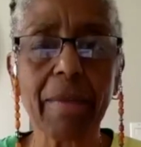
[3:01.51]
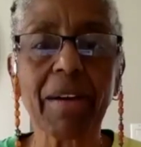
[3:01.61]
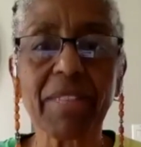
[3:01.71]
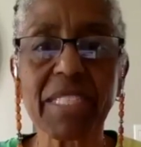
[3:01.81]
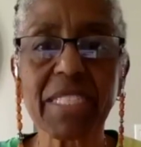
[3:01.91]

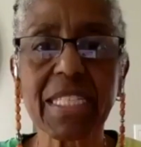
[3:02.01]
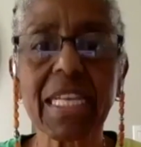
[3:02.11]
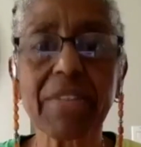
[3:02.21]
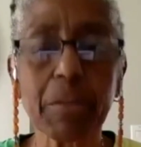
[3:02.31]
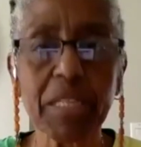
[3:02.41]
of
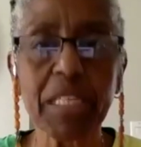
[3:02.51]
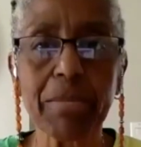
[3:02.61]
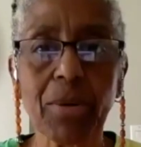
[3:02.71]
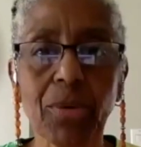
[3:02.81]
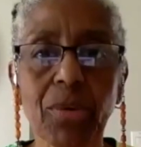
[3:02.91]
enslaving
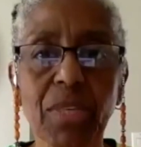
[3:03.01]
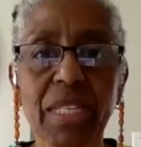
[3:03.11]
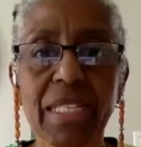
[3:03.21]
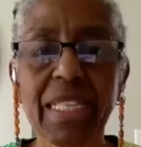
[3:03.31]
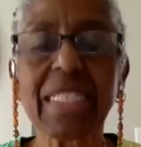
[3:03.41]
people,
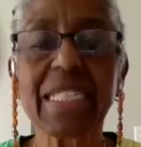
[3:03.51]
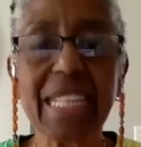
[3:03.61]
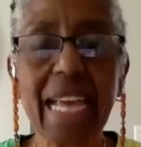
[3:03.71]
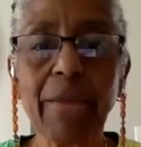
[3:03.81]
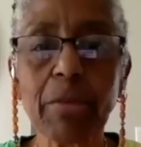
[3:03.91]
then the
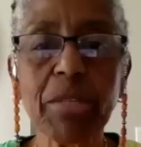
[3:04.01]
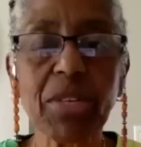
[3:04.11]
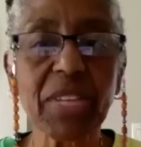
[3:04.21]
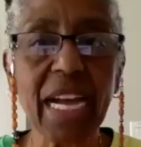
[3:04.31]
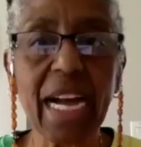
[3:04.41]
stain would be
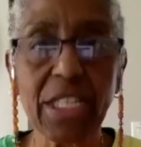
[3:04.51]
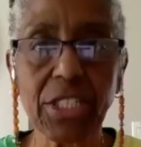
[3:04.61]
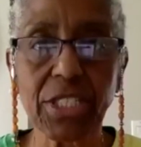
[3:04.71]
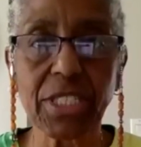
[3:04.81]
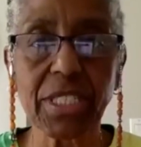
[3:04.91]
on the
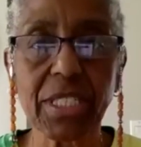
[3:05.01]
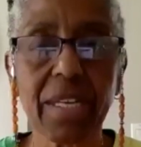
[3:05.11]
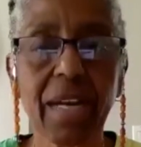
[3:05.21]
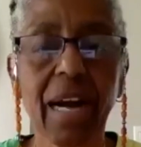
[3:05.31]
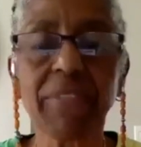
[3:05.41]
conscience
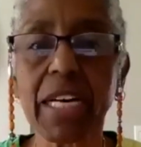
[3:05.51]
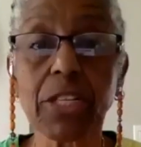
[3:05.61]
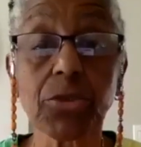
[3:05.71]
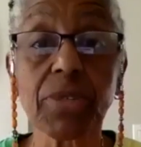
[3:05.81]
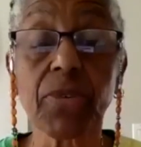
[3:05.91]
of the
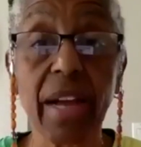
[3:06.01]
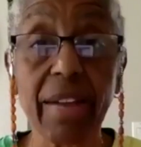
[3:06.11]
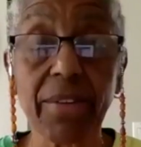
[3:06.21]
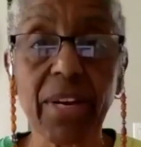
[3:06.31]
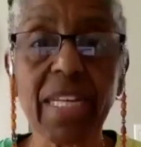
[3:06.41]
country
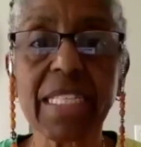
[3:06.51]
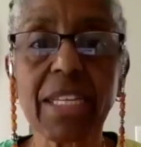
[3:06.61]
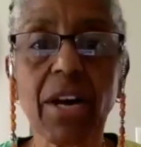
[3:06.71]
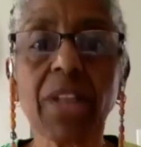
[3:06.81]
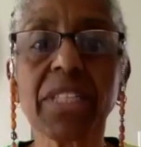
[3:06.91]
forever. It is
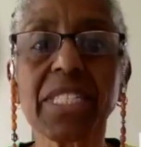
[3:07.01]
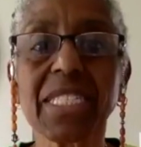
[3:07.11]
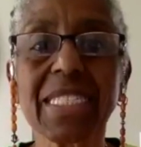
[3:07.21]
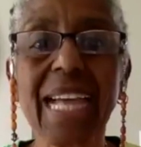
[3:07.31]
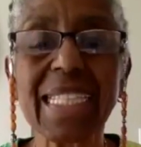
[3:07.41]
on
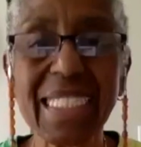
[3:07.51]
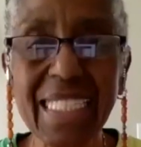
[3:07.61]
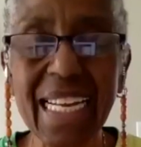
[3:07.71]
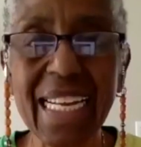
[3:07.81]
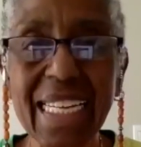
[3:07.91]
this, that
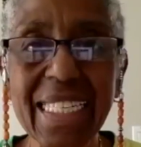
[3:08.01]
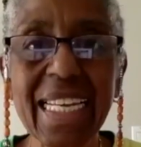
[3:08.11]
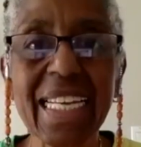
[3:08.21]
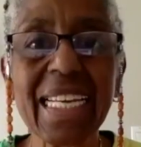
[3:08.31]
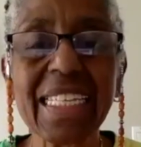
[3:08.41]
stain
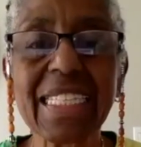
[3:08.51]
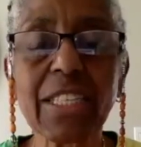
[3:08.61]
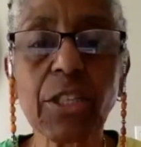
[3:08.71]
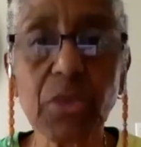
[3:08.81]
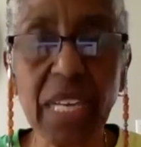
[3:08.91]
is in
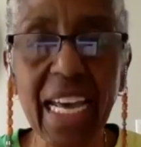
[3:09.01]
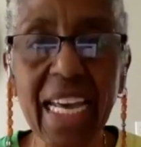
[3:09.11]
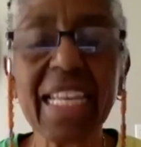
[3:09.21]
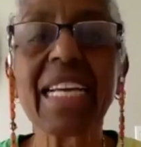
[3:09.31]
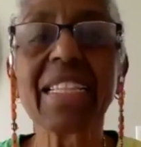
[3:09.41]
the
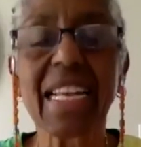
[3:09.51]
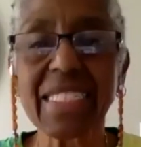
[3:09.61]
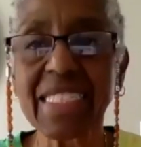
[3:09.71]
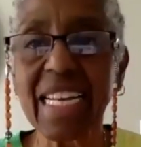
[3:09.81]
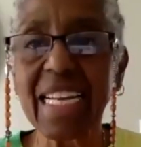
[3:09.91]
UK, that
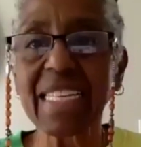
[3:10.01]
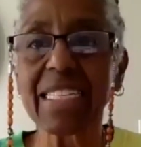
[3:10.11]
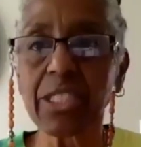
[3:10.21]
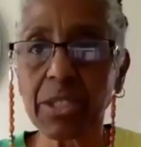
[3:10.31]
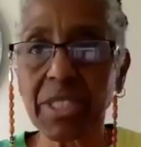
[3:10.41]
stain
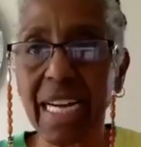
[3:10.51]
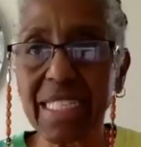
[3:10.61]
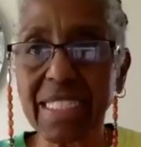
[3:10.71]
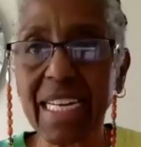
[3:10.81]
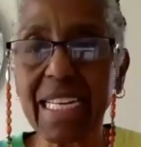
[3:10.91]
is in the
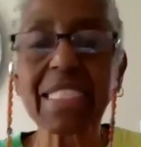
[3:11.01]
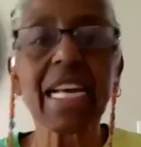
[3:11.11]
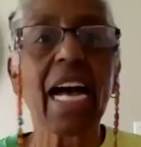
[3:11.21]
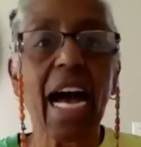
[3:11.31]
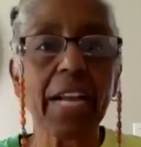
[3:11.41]
United States.
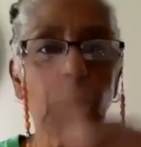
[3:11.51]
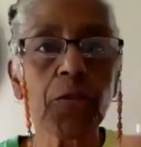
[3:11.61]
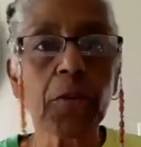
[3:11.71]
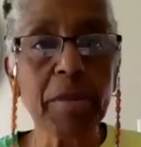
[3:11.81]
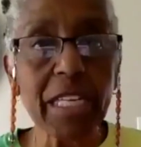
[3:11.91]
I know
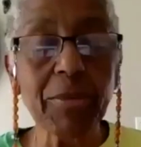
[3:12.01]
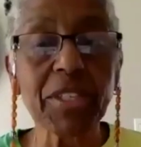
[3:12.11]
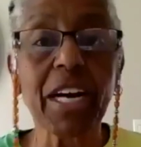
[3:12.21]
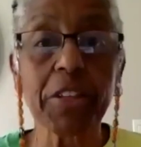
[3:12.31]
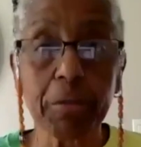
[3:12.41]
from meeting
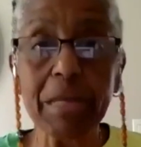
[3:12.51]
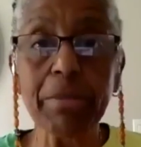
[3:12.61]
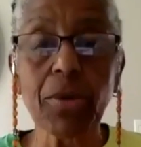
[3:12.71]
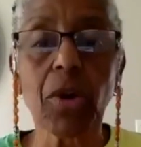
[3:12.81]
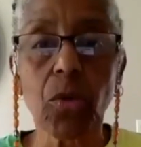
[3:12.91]
with other
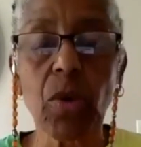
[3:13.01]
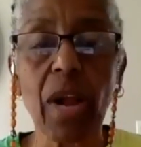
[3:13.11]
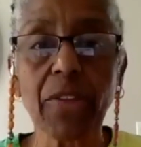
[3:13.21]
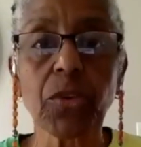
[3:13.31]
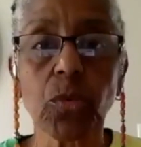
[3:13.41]
people
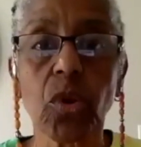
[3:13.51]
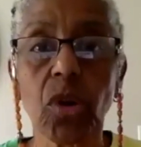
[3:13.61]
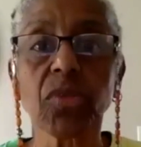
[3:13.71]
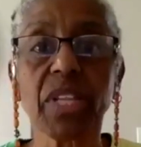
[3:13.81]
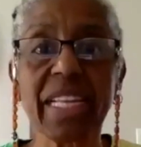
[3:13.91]
around the
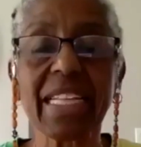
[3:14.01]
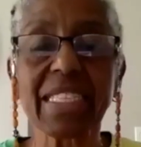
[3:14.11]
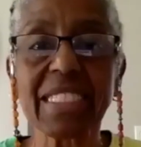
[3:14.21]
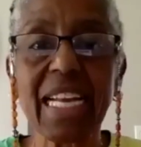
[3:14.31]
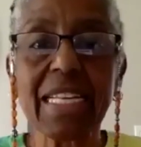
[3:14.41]
world that that
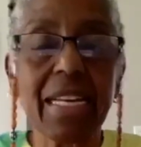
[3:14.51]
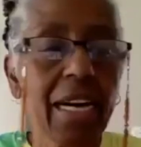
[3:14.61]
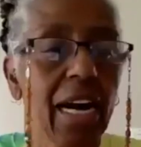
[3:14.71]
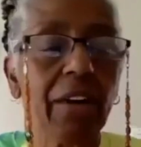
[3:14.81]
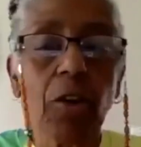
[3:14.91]
stain
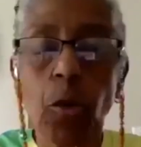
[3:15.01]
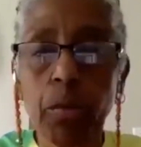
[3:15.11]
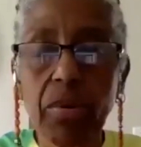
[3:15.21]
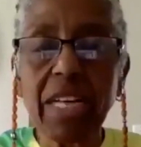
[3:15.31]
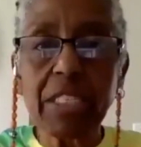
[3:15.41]
of
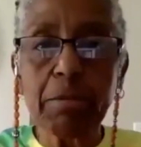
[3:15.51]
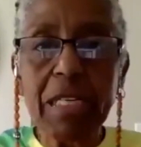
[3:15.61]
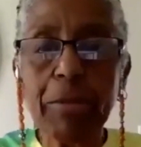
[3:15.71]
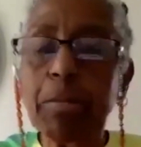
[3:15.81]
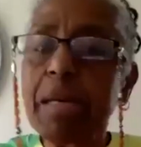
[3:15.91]
oppressed
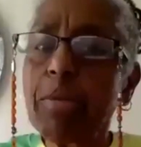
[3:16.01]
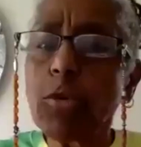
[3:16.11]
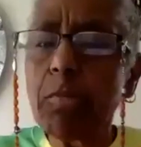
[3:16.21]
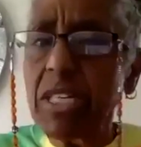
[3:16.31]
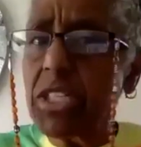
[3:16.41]
people, people
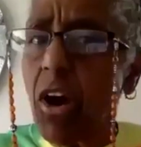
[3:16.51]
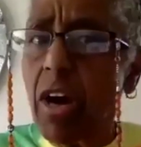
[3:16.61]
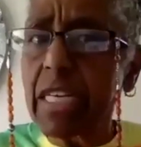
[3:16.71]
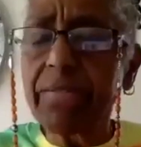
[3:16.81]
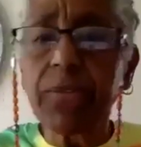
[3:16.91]
who have been
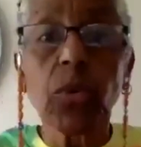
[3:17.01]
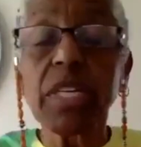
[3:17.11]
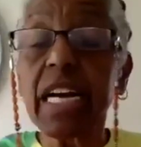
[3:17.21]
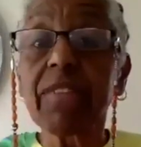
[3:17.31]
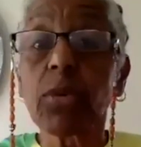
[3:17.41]
targeted for
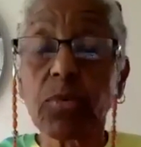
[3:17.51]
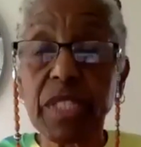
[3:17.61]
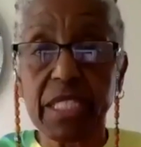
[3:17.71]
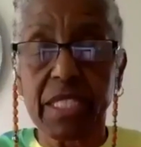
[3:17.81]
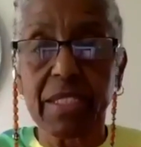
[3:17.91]
whatever
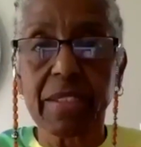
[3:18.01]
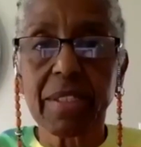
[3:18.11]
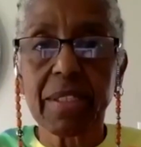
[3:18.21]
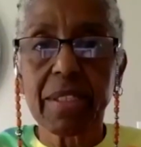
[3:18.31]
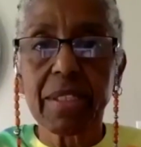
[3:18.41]
reason.
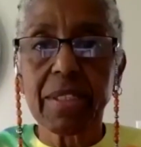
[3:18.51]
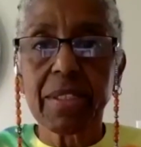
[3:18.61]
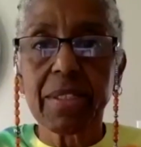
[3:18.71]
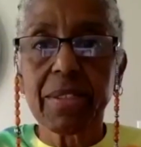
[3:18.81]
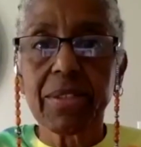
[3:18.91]

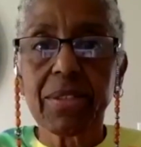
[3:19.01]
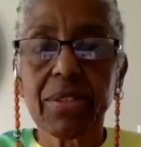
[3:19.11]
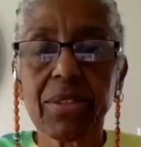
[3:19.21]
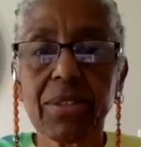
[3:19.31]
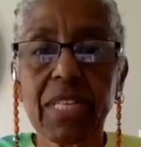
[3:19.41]

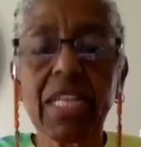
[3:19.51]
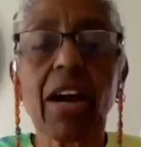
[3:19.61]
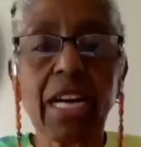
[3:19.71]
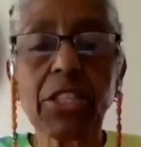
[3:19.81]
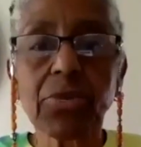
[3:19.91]
In our
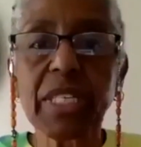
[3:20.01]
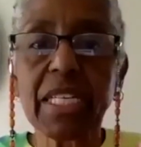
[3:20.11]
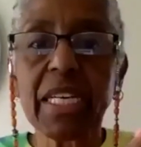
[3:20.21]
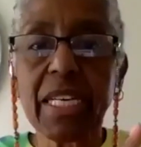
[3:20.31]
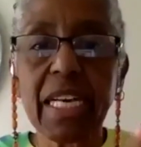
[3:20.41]

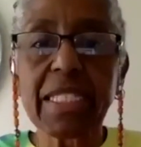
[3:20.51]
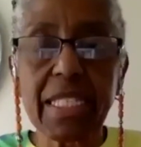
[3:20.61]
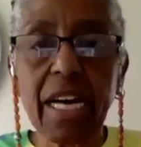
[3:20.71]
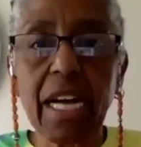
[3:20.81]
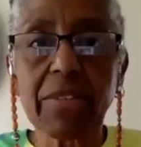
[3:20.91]
country, it's
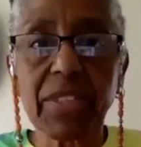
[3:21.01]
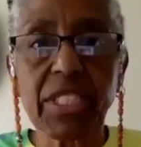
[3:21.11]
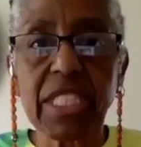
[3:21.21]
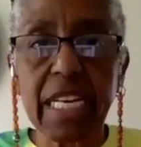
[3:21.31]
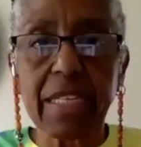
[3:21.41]
the color of the
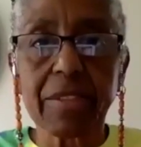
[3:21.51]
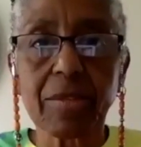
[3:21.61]
skin.